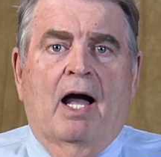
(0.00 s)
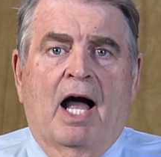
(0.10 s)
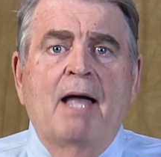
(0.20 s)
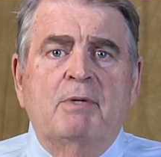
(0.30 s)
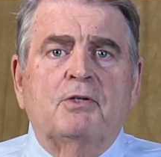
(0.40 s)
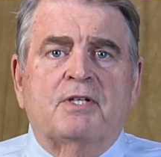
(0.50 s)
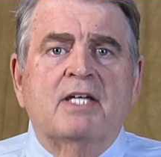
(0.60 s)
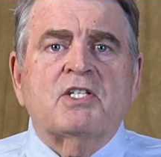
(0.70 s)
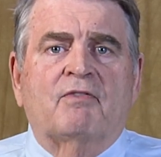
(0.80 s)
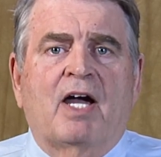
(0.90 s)
I'm here to
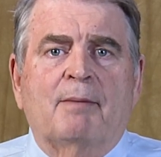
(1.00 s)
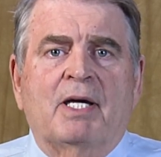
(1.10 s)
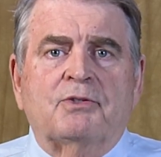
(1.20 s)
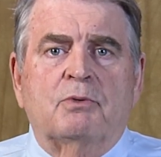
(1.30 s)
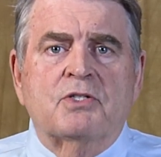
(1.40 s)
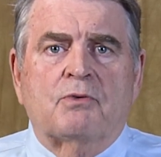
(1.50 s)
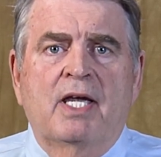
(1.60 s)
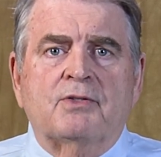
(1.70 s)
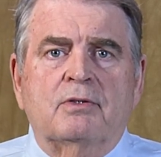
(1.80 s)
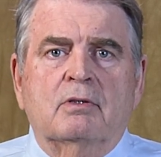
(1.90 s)
testify about the
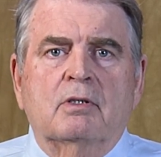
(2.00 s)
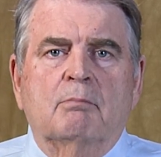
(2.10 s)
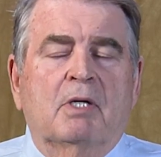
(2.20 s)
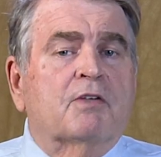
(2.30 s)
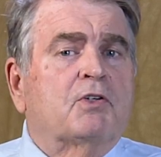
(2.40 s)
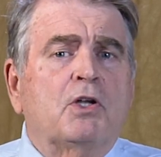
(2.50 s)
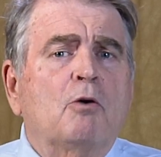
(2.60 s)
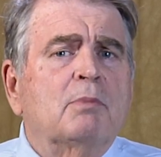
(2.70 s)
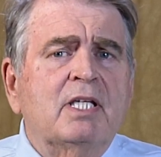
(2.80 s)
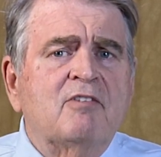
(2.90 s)
resurrection, but if you
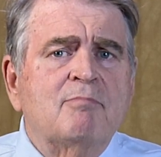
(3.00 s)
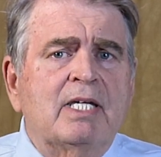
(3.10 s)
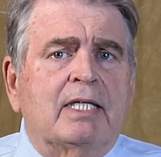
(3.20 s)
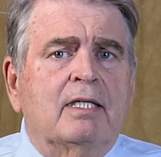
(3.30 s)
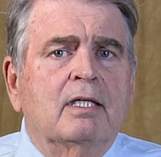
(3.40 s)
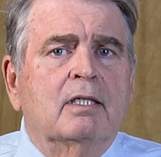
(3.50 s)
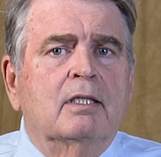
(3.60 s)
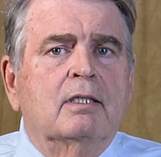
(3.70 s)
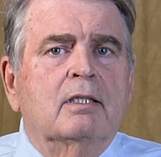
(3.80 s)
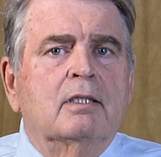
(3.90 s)
don't believe me,
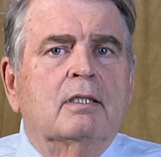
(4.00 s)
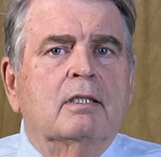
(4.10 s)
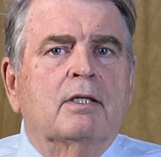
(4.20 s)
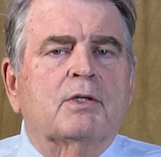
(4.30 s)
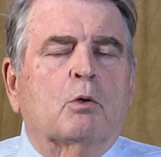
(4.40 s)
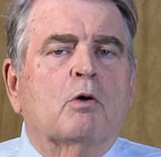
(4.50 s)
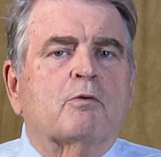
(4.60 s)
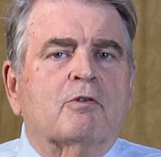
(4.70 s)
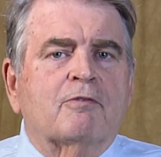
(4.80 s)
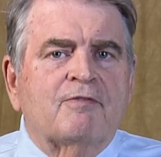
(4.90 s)
there were
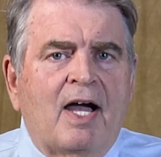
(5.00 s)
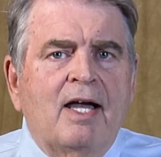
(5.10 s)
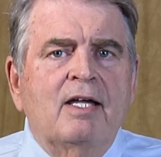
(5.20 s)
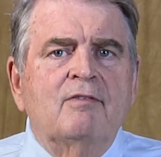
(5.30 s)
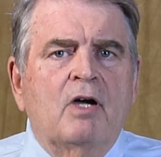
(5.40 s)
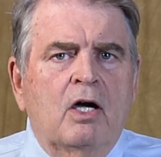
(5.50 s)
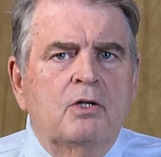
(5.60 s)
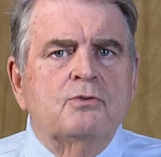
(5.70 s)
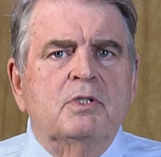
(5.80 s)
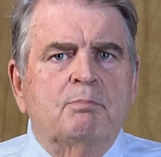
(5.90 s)
over
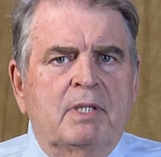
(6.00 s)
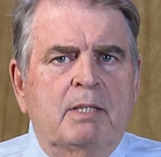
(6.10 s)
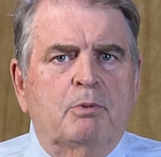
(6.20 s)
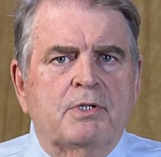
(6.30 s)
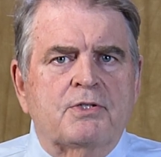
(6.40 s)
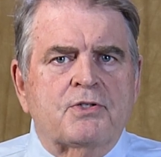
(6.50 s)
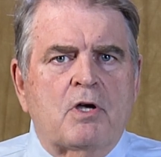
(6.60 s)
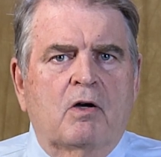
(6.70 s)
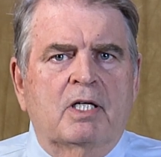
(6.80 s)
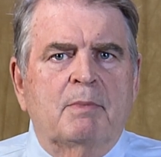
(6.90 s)
500 people that
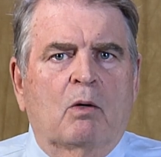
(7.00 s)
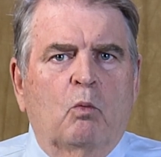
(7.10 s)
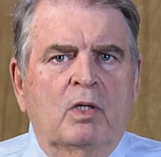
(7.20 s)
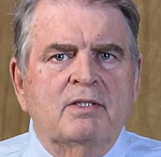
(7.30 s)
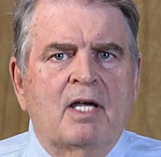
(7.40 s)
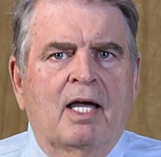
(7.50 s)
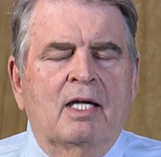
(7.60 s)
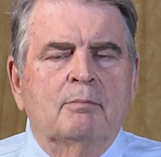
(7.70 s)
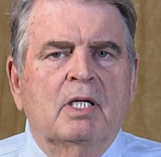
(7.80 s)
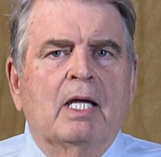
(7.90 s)
saw him at one
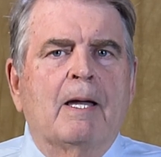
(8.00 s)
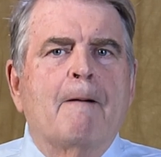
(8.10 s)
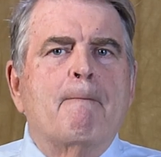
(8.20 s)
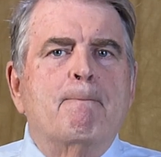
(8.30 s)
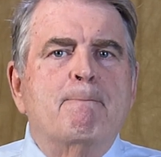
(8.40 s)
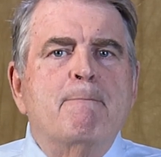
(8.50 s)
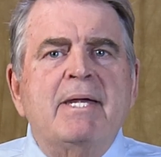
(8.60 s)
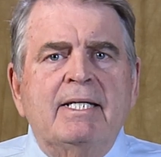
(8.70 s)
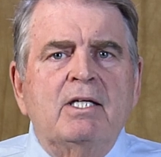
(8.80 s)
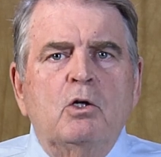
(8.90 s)
time,
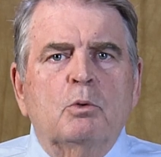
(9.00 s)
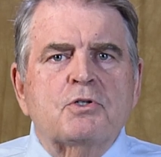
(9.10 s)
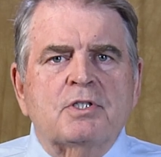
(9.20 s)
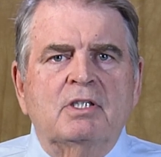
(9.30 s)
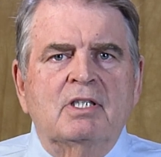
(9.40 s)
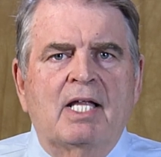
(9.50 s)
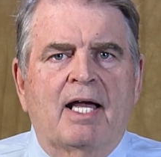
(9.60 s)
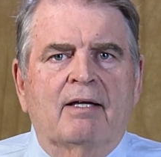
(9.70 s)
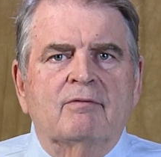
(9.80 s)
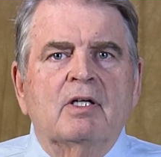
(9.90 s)
many who were still
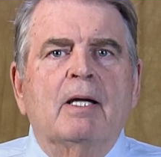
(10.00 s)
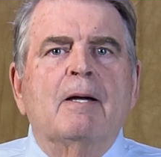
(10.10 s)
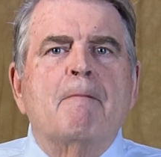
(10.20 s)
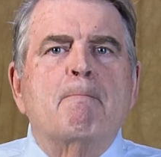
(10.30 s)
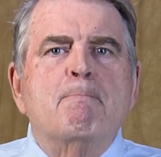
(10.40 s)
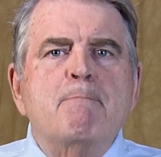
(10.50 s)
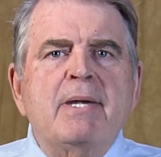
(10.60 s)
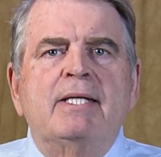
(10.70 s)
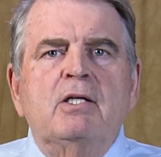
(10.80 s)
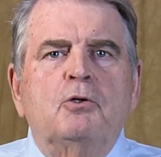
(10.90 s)
alive,
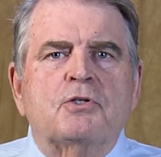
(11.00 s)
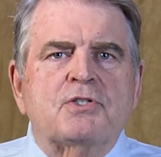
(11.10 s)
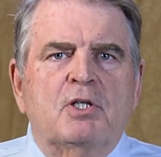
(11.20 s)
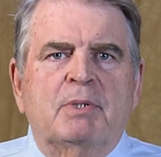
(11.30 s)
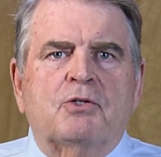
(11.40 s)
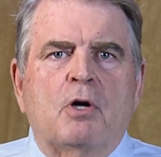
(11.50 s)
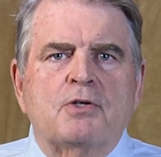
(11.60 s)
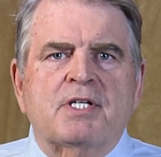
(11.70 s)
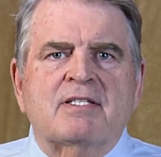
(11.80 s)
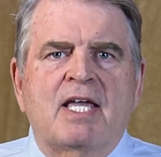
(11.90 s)
many who could still be
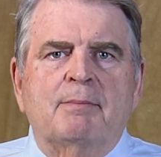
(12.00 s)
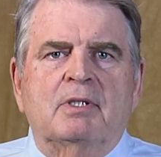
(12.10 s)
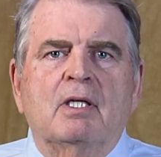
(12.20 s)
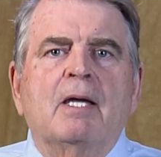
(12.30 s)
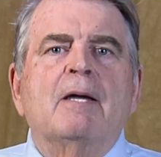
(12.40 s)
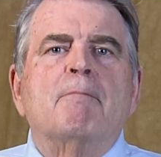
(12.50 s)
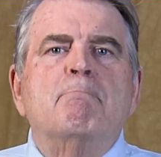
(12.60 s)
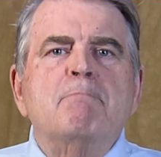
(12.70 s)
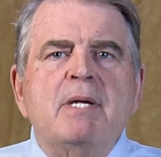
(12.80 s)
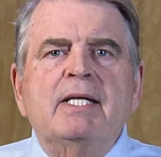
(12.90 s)
cross-examined,
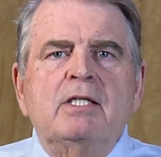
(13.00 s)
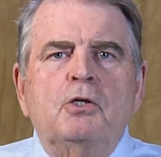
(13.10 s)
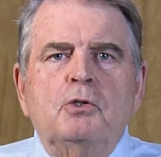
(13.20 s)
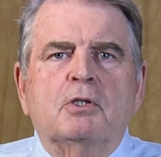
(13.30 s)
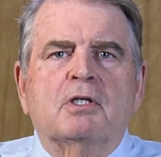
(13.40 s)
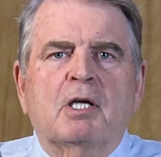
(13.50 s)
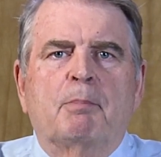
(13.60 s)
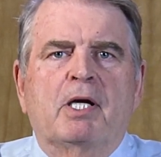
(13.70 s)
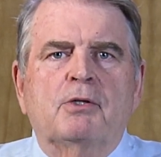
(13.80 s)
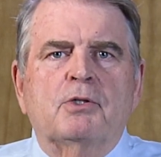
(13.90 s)
many who you could
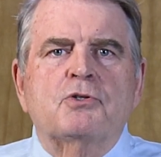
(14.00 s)
compare their